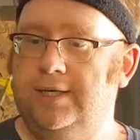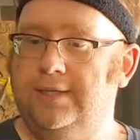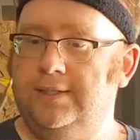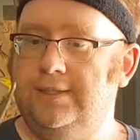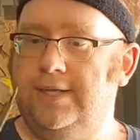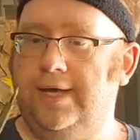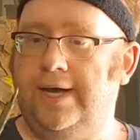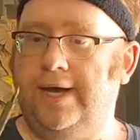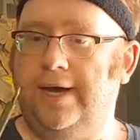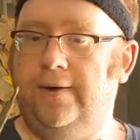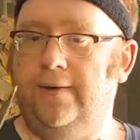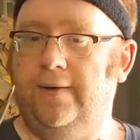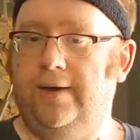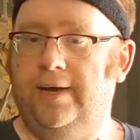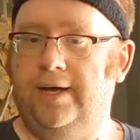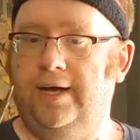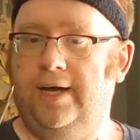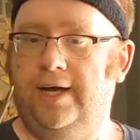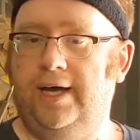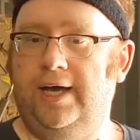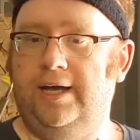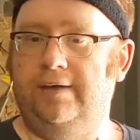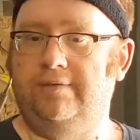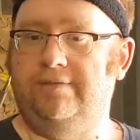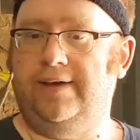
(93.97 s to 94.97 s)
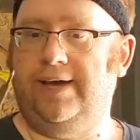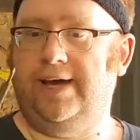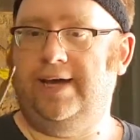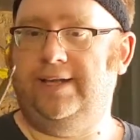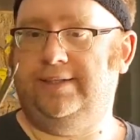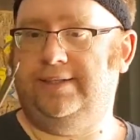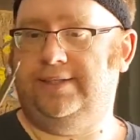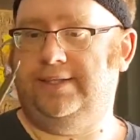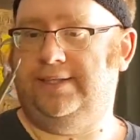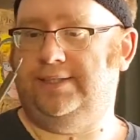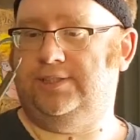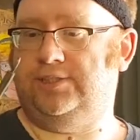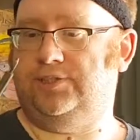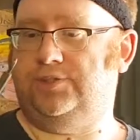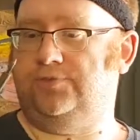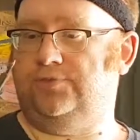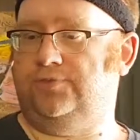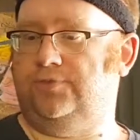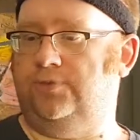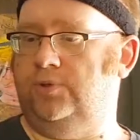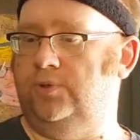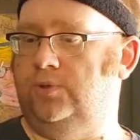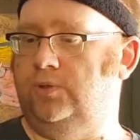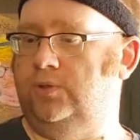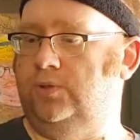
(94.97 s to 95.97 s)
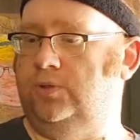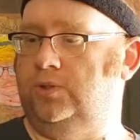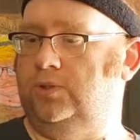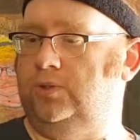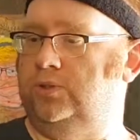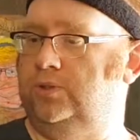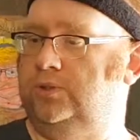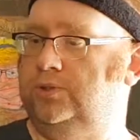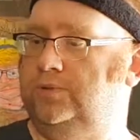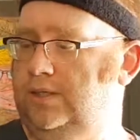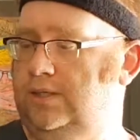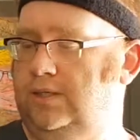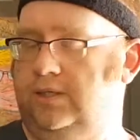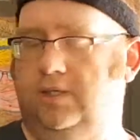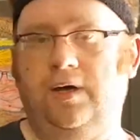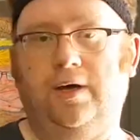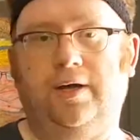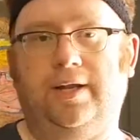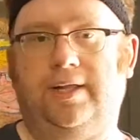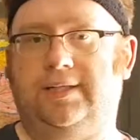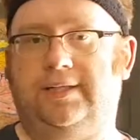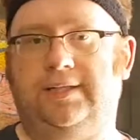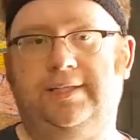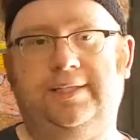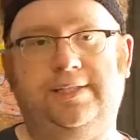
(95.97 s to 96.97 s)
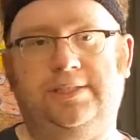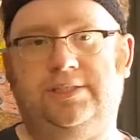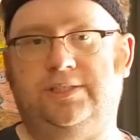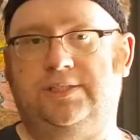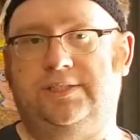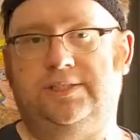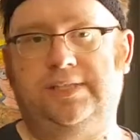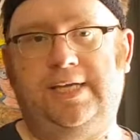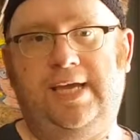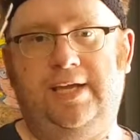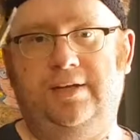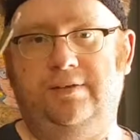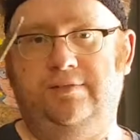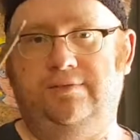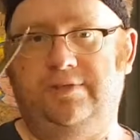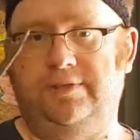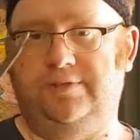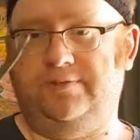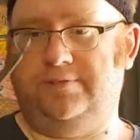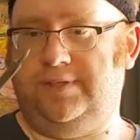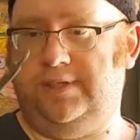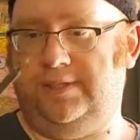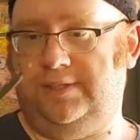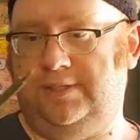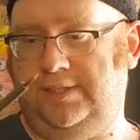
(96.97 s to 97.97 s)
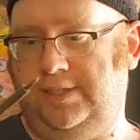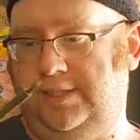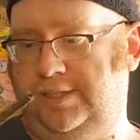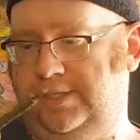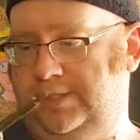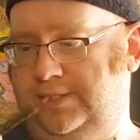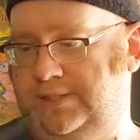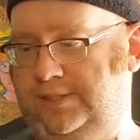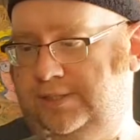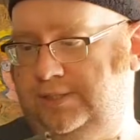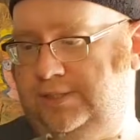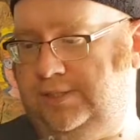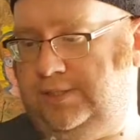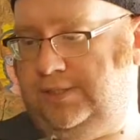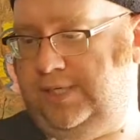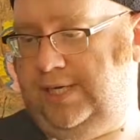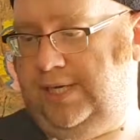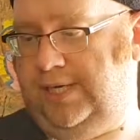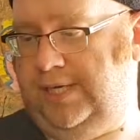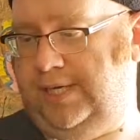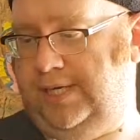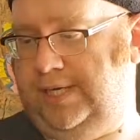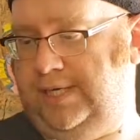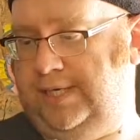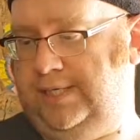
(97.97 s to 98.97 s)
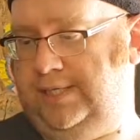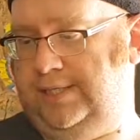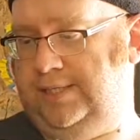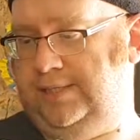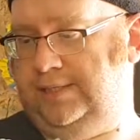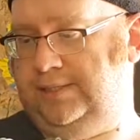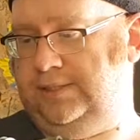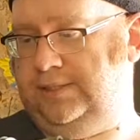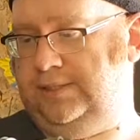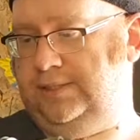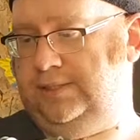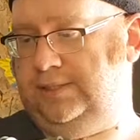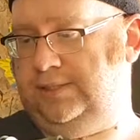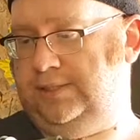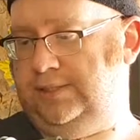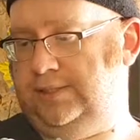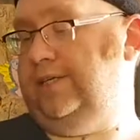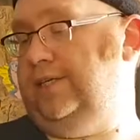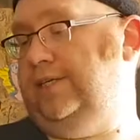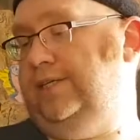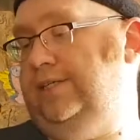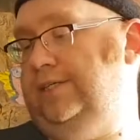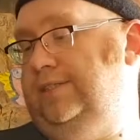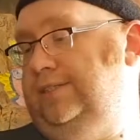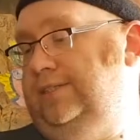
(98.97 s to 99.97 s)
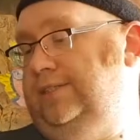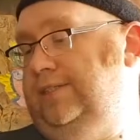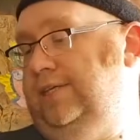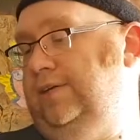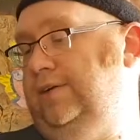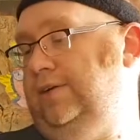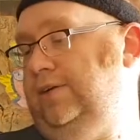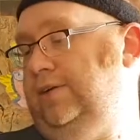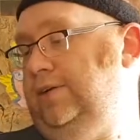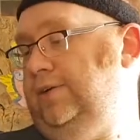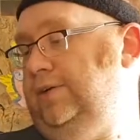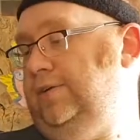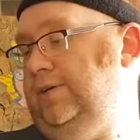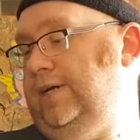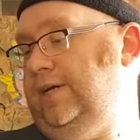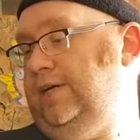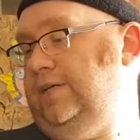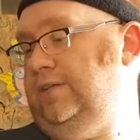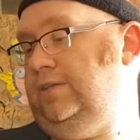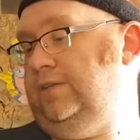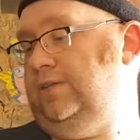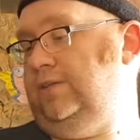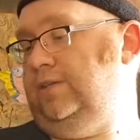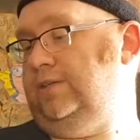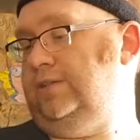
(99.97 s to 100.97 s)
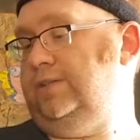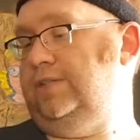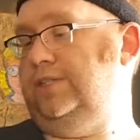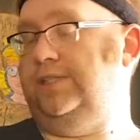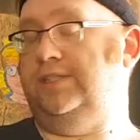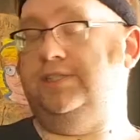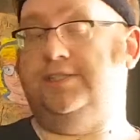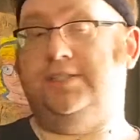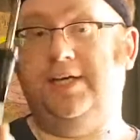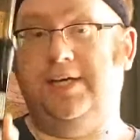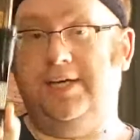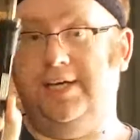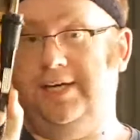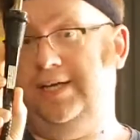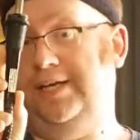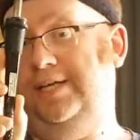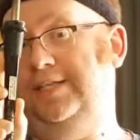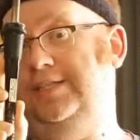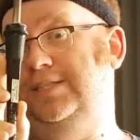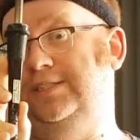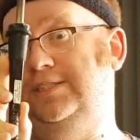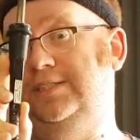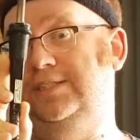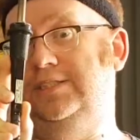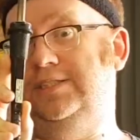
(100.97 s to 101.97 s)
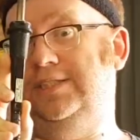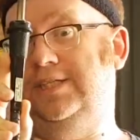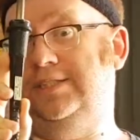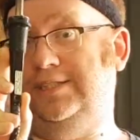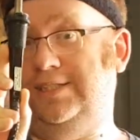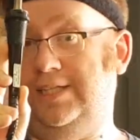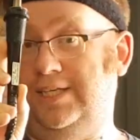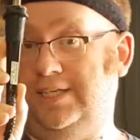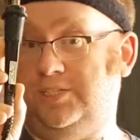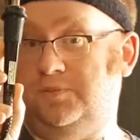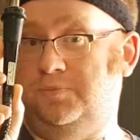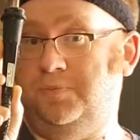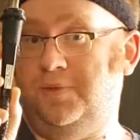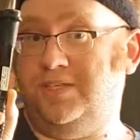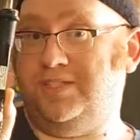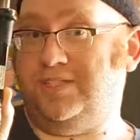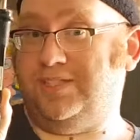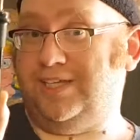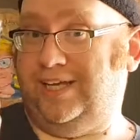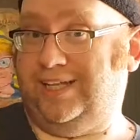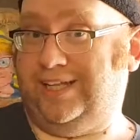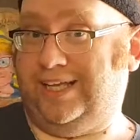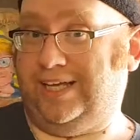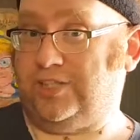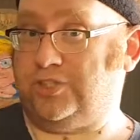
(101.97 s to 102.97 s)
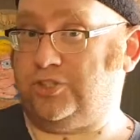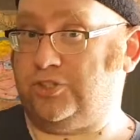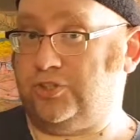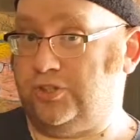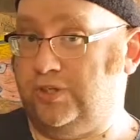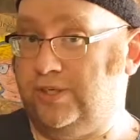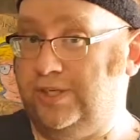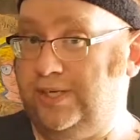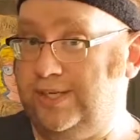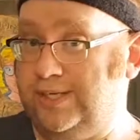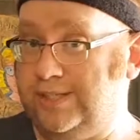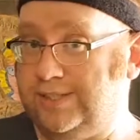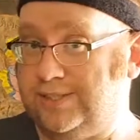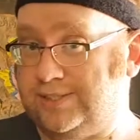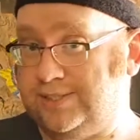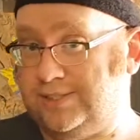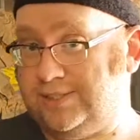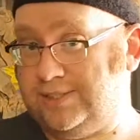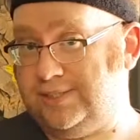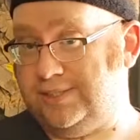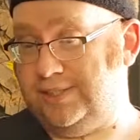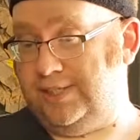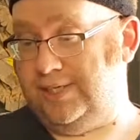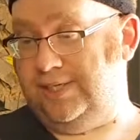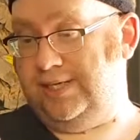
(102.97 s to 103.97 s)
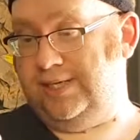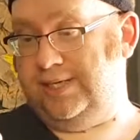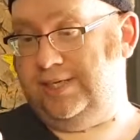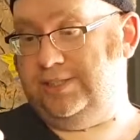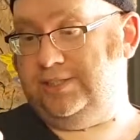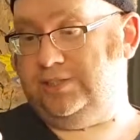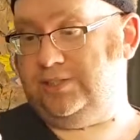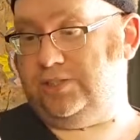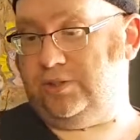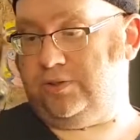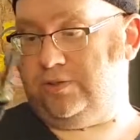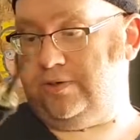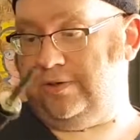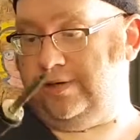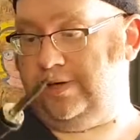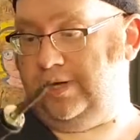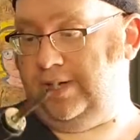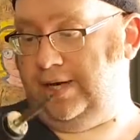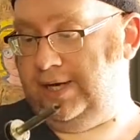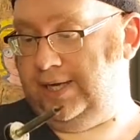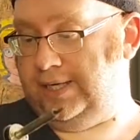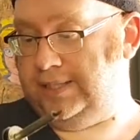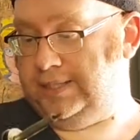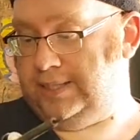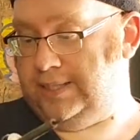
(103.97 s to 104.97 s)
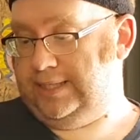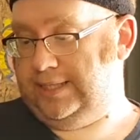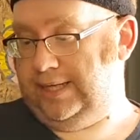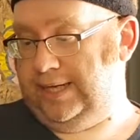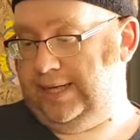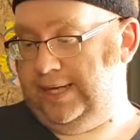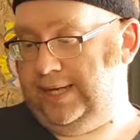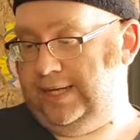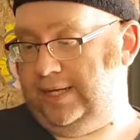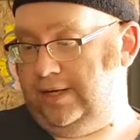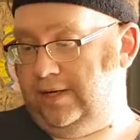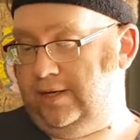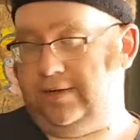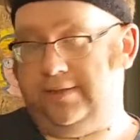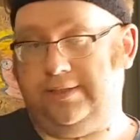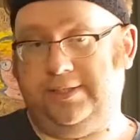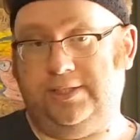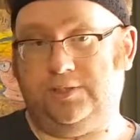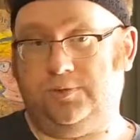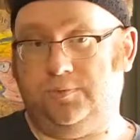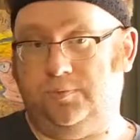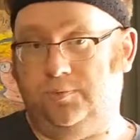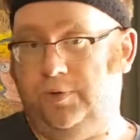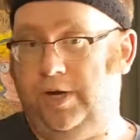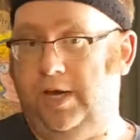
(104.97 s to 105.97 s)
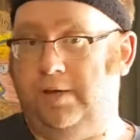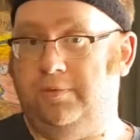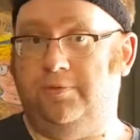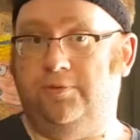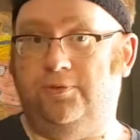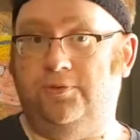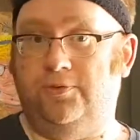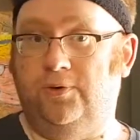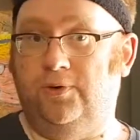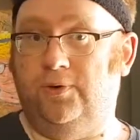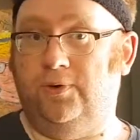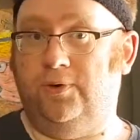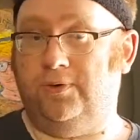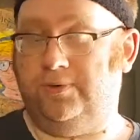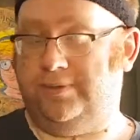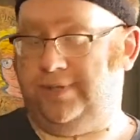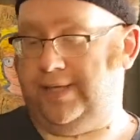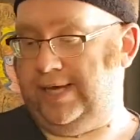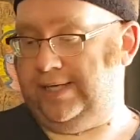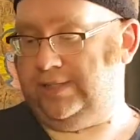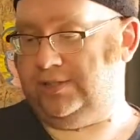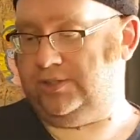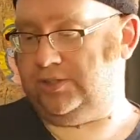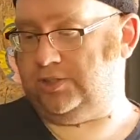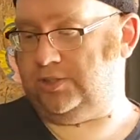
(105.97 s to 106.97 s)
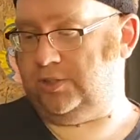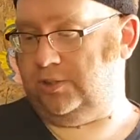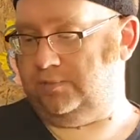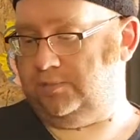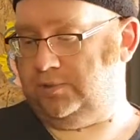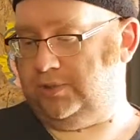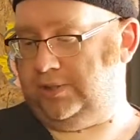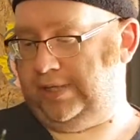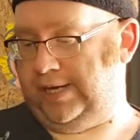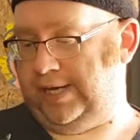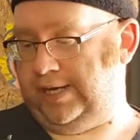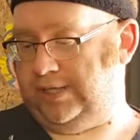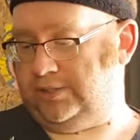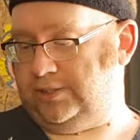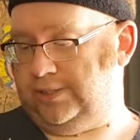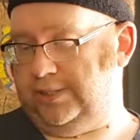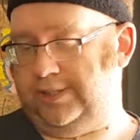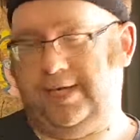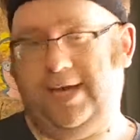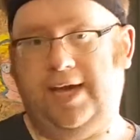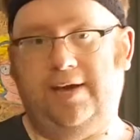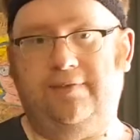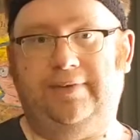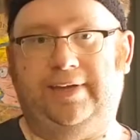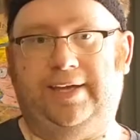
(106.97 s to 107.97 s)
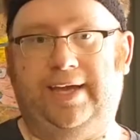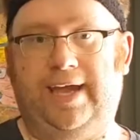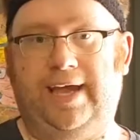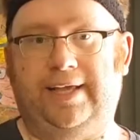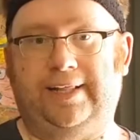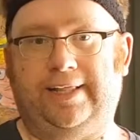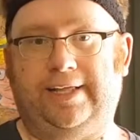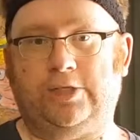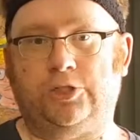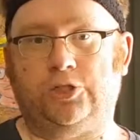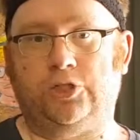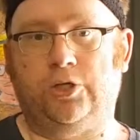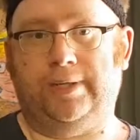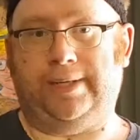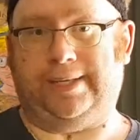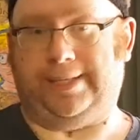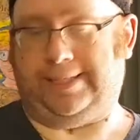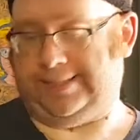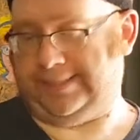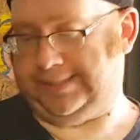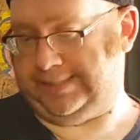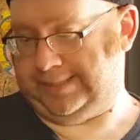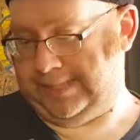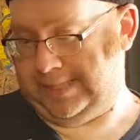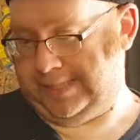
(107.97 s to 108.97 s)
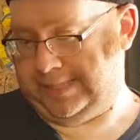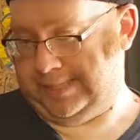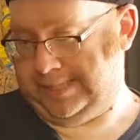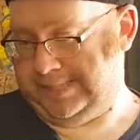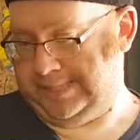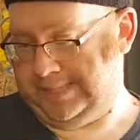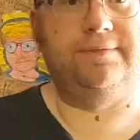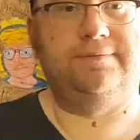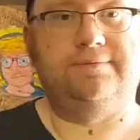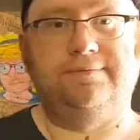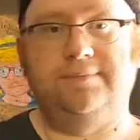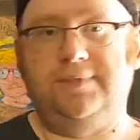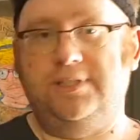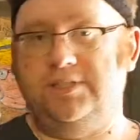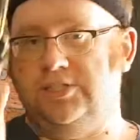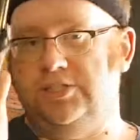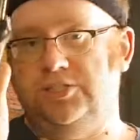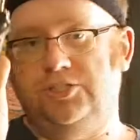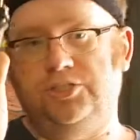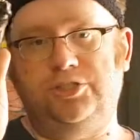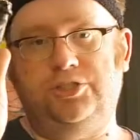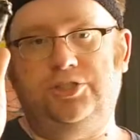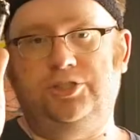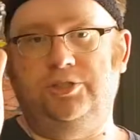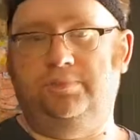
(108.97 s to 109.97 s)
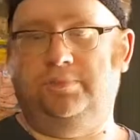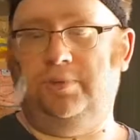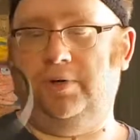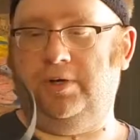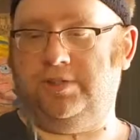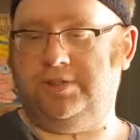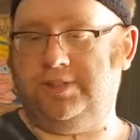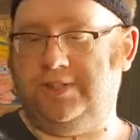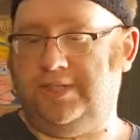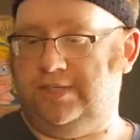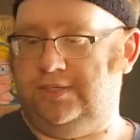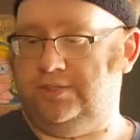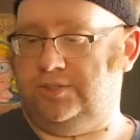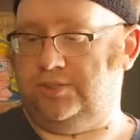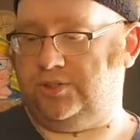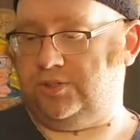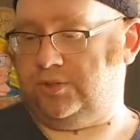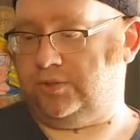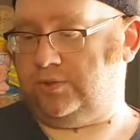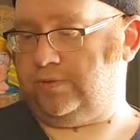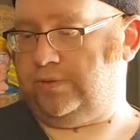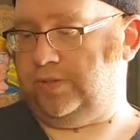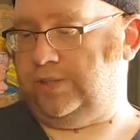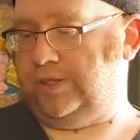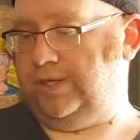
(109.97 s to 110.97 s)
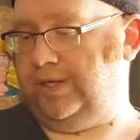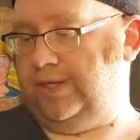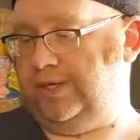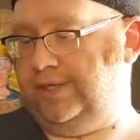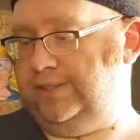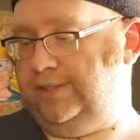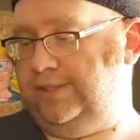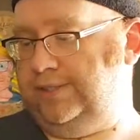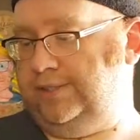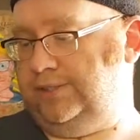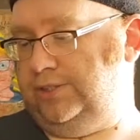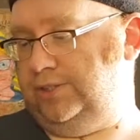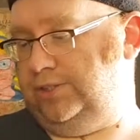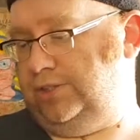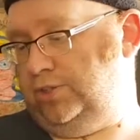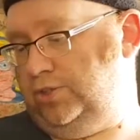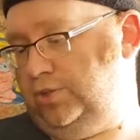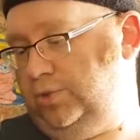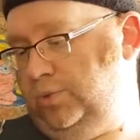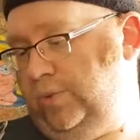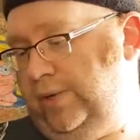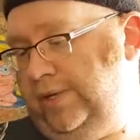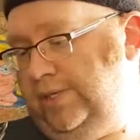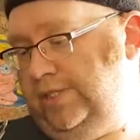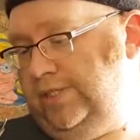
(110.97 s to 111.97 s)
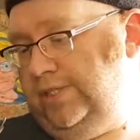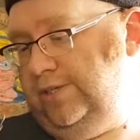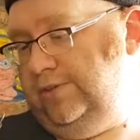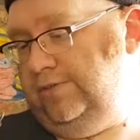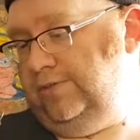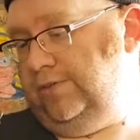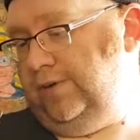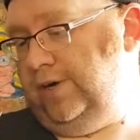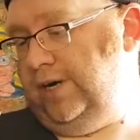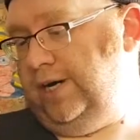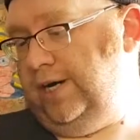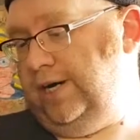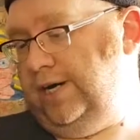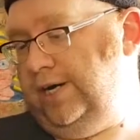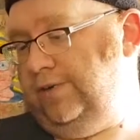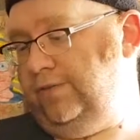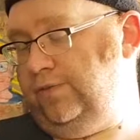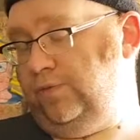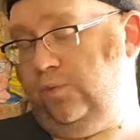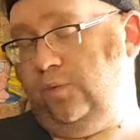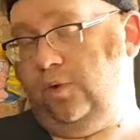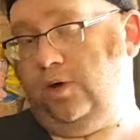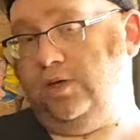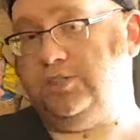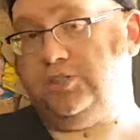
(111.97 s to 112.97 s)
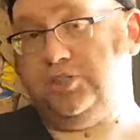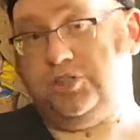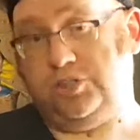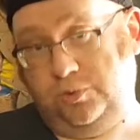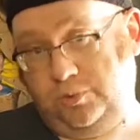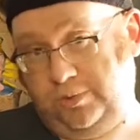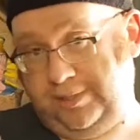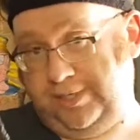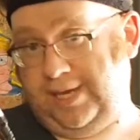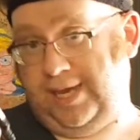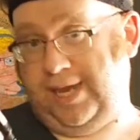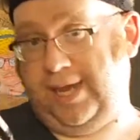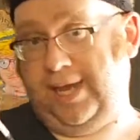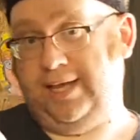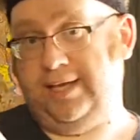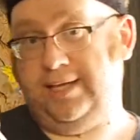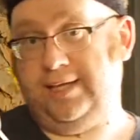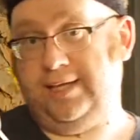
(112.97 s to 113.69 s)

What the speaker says: Now, I've had this for at least 10-15 years, and can tell you how long old it is. This is a Dick Smith Electronics soldering iron, and I got this way before they stopped actually having electronics. This is just your bog standard soldering iron. This is 25 watt. You can